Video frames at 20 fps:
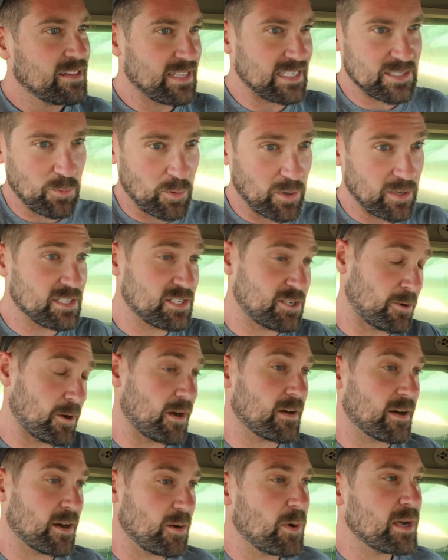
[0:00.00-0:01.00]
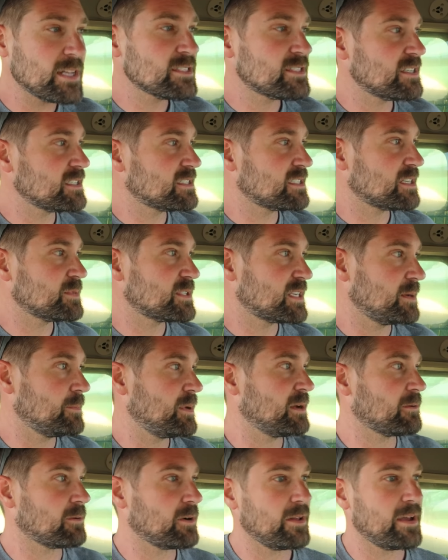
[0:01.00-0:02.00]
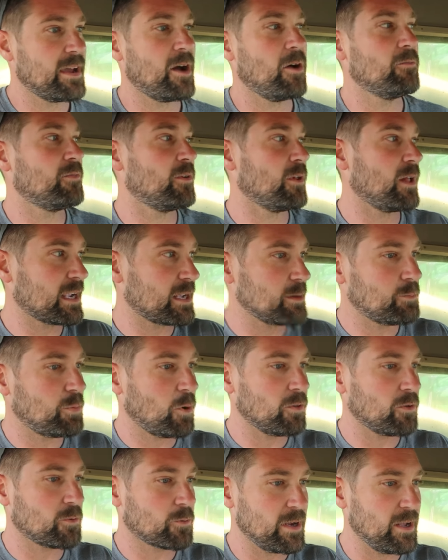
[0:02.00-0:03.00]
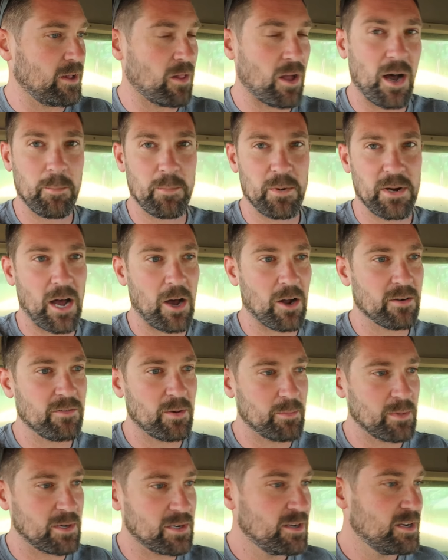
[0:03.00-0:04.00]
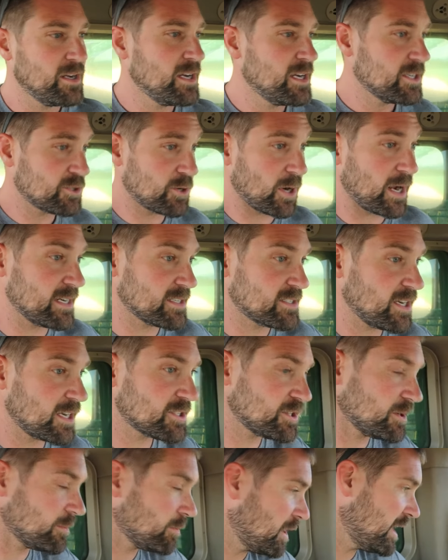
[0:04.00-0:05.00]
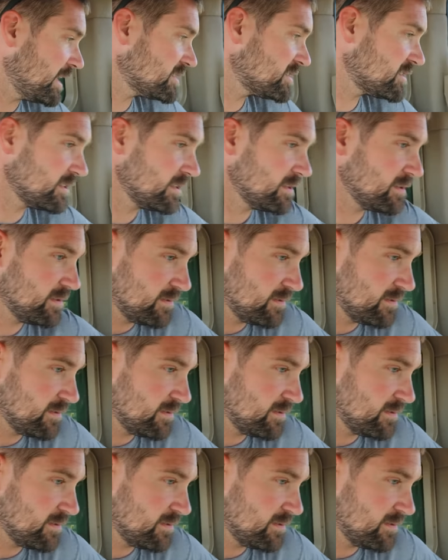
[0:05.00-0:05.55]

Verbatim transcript: That's where these Crary wind systems can be really helpful. I can pull the reel up and out of them and try to touch them less.